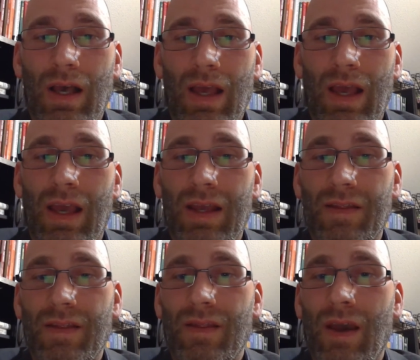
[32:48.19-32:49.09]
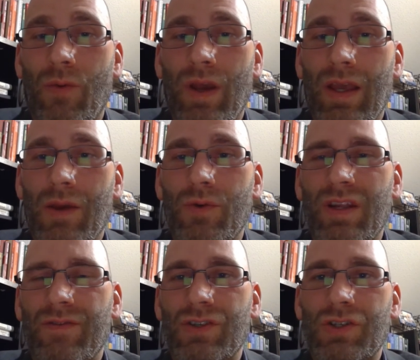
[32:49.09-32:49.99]
and that way it wouldn't
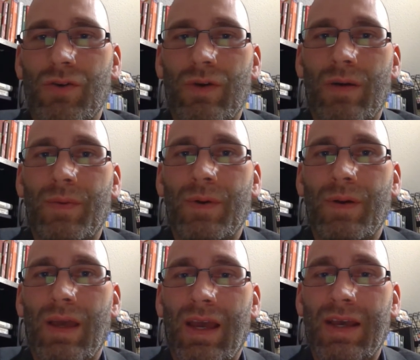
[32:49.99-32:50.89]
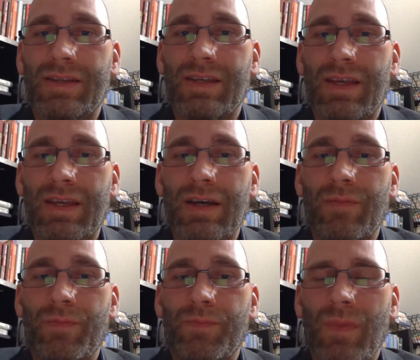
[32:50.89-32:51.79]
even show up as income,